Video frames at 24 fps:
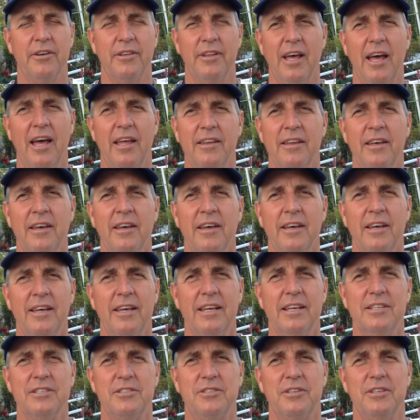And that
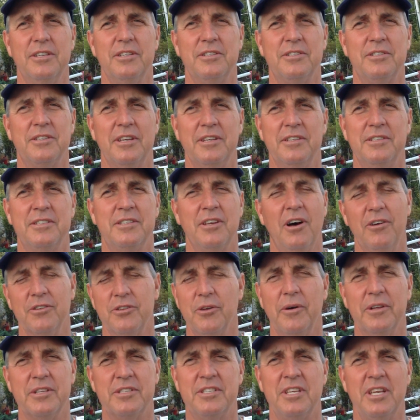it's
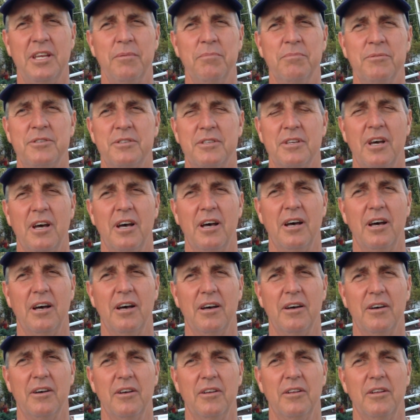although it seems
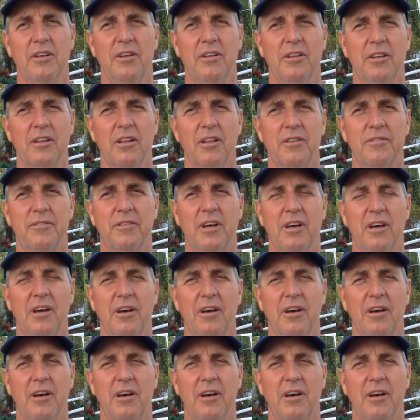a little